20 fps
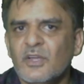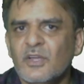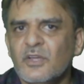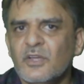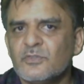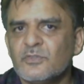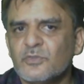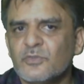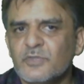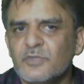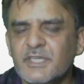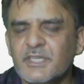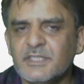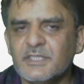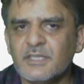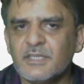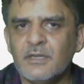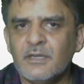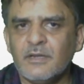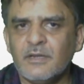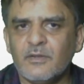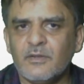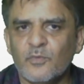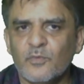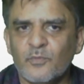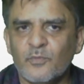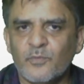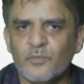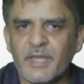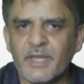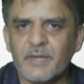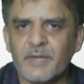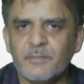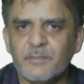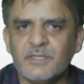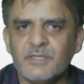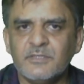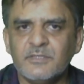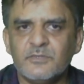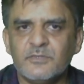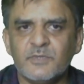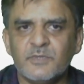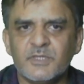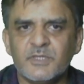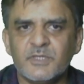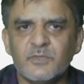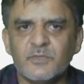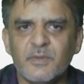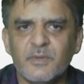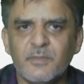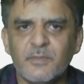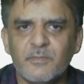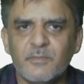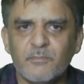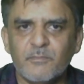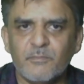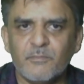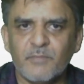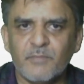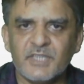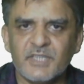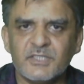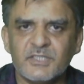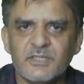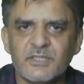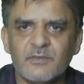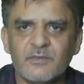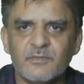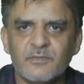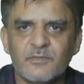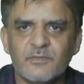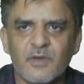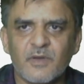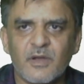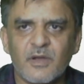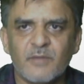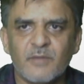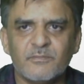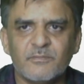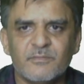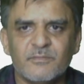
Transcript: So these are variables which we measure from